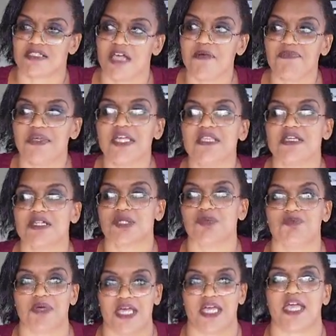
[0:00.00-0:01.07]
something this
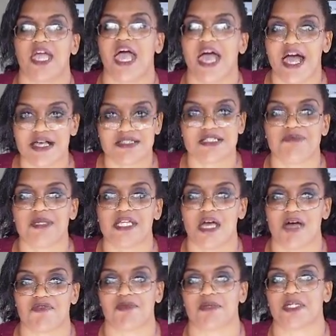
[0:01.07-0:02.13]
big has to be
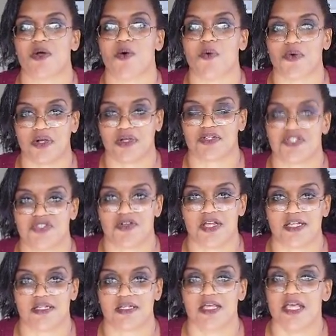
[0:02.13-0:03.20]
government
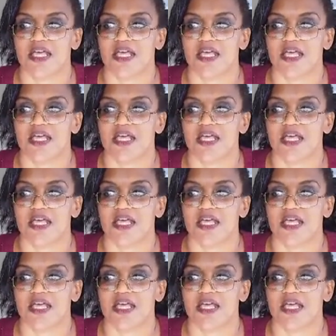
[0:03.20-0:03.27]
orchestrated.